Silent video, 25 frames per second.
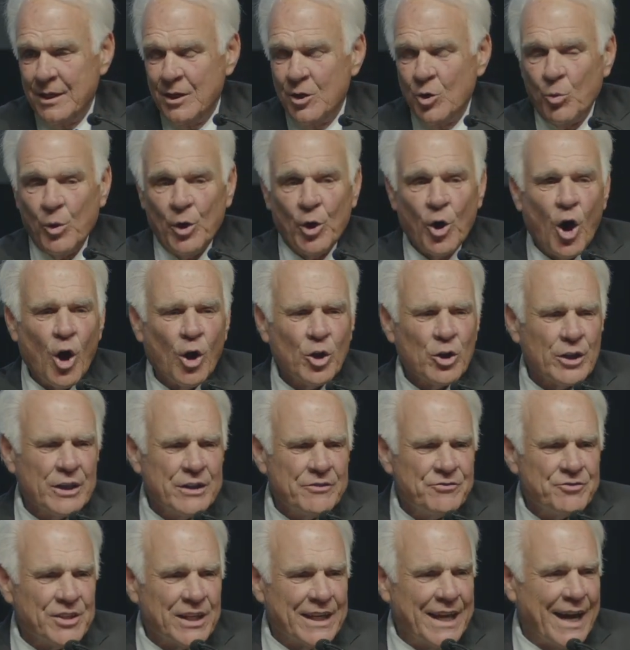We all
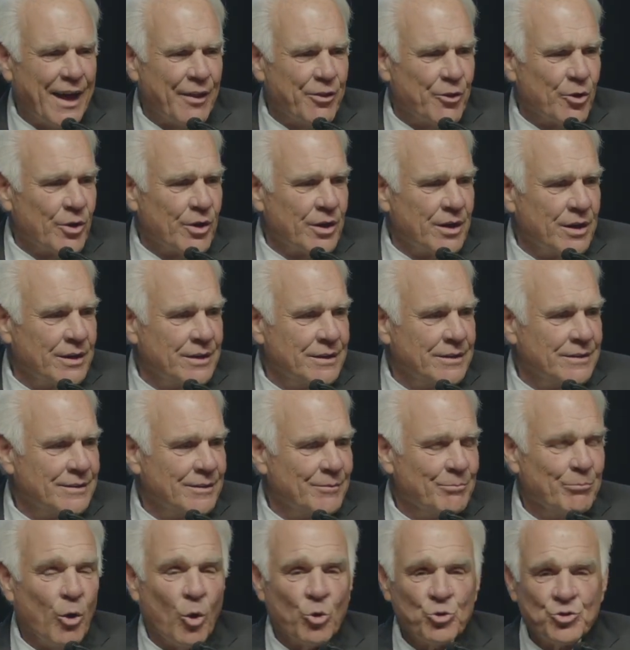lived together,
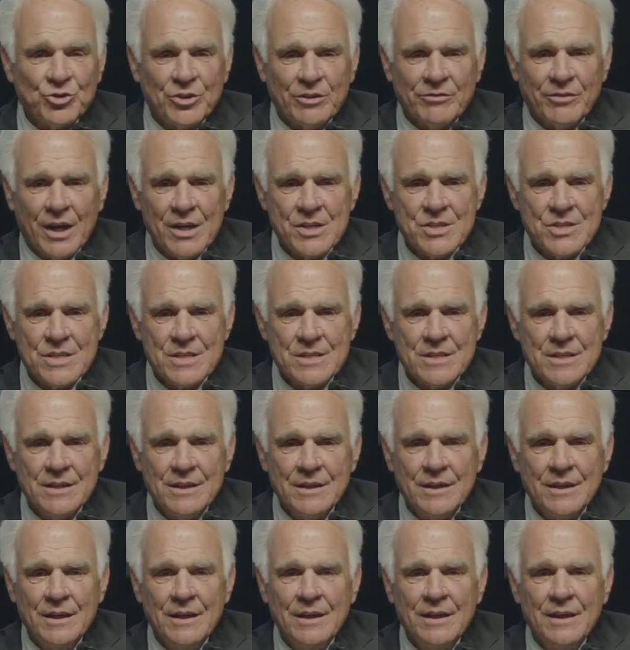most of us,
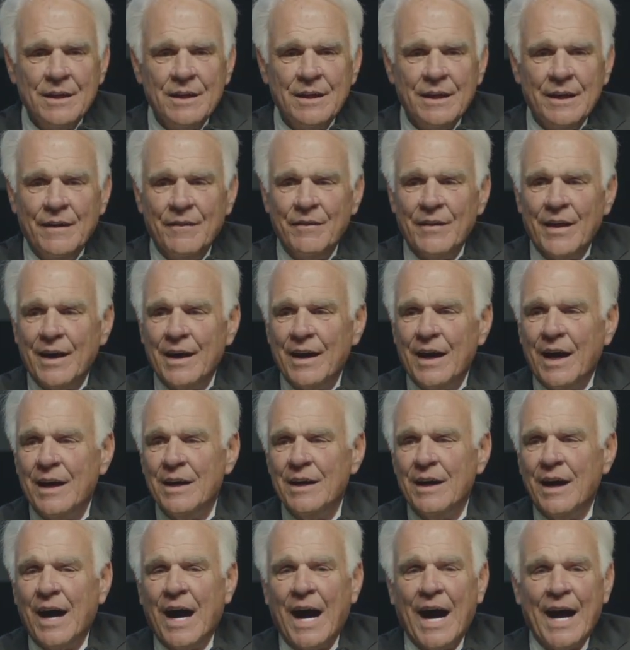in the
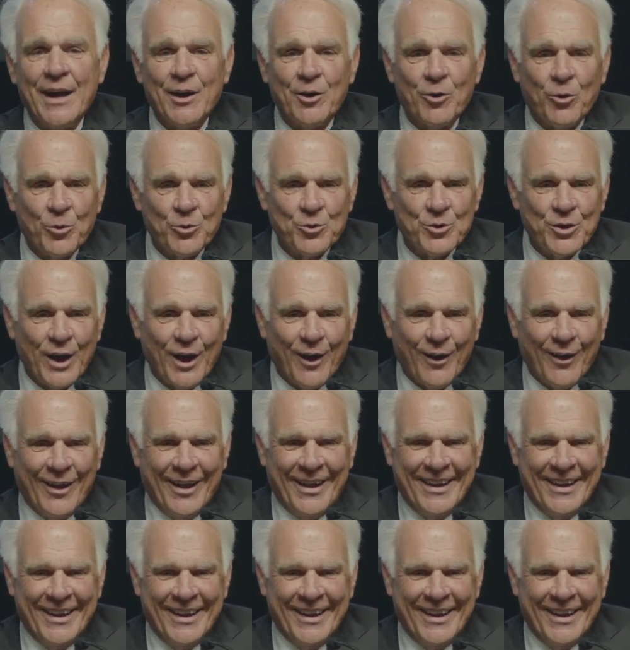Hyatt Hotel,